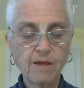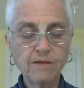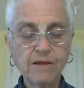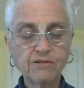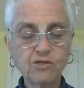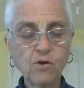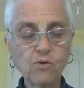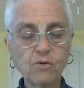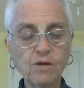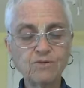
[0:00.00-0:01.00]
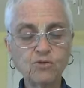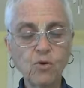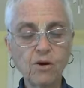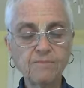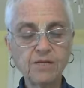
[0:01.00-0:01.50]
They are so
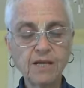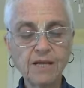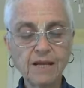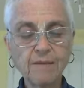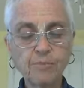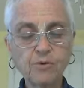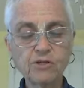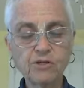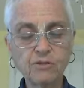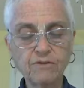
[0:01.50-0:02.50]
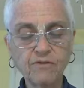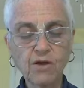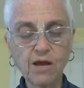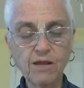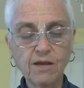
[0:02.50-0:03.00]
absorbed in impersonal
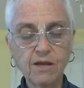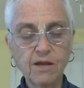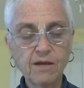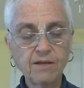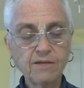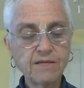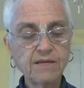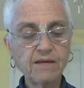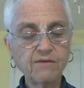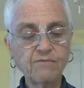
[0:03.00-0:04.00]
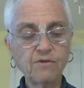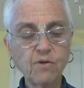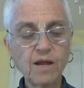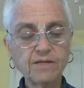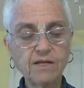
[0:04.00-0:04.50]
thought that they take it for
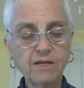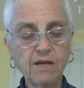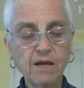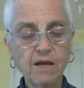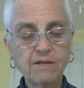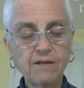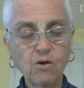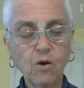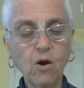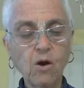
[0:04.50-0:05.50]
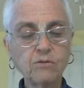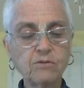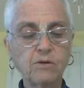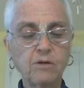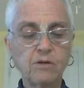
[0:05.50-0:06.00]
granted that
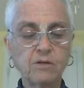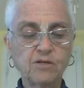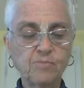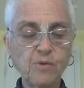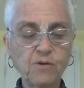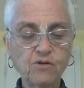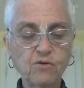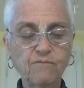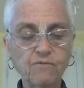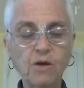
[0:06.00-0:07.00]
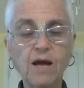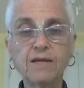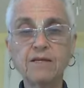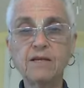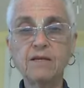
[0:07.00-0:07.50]
all spiritual
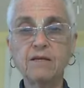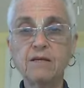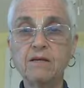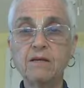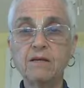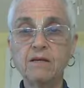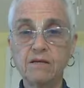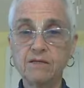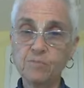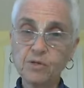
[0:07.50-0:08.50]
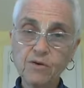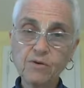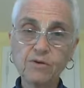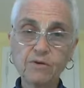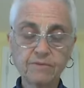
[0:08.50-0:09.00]
variety is
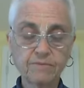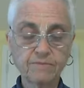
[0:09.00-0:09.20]
material.